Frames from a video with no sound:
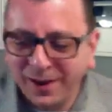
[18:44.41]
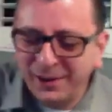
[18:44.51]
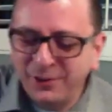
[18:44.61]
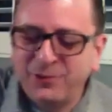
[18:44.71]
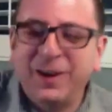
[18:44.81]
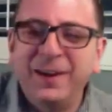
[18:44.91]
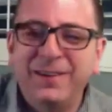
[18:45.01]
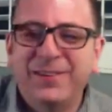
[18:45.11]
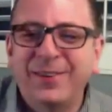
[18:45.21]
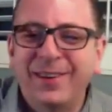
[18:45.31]
And Judd
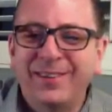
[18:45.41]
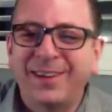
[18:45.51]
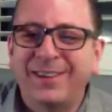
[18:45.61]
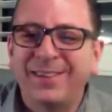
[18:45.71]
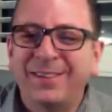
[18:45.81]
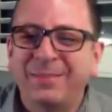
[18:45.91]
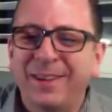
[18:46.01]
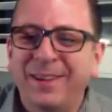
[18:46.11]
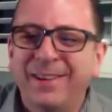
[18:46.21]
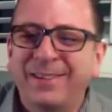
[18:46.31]
sticks
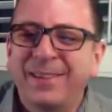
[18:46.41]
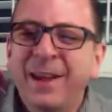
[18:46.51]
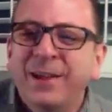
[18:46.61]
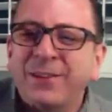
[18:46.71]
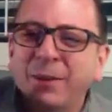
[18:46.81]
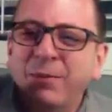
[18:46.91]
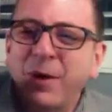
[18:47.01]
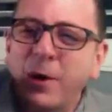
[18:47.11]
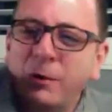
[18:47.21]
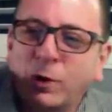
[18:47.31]
his cell phone
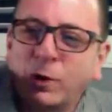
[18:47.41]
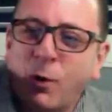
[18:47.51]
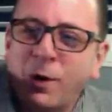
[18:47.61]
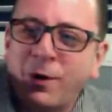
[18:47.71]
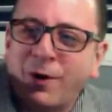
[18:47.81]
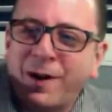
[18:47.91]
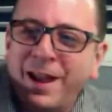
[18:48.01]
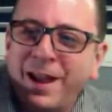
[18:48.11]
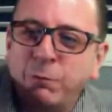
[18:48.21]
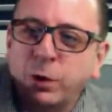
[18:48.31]
out,
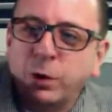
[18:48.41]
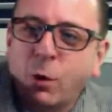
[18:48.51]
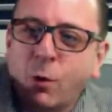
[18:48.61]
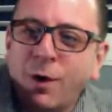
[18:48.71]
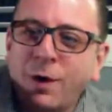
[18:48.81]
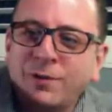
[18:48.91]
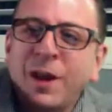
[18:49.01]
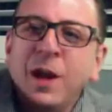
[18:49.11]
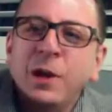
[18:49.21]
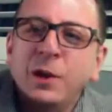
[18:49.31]
records
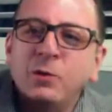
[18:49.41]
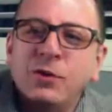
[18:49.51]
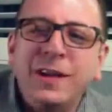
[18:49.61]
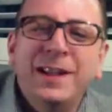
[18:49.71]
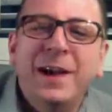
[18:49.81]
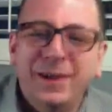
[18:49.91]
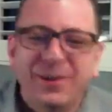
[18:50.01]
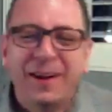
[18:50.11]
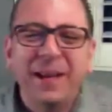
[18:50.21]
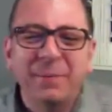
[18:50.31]
Eugene Levy
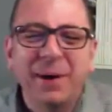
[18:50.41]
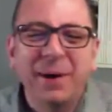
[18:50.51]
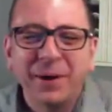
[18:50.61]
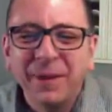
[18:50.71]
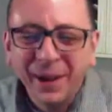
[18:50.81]
talking about him,